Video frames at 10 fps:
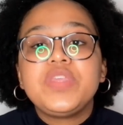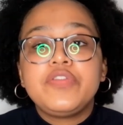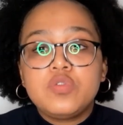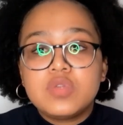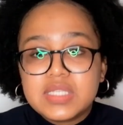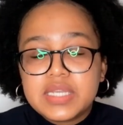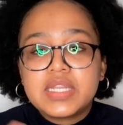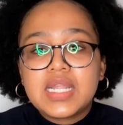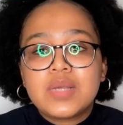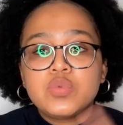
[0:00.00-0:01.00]
if you set
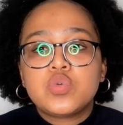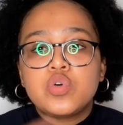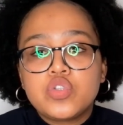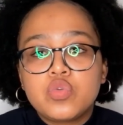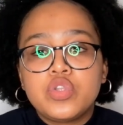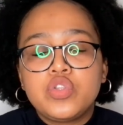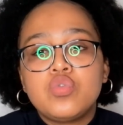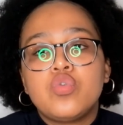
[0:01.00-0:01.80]
it up to auto renew,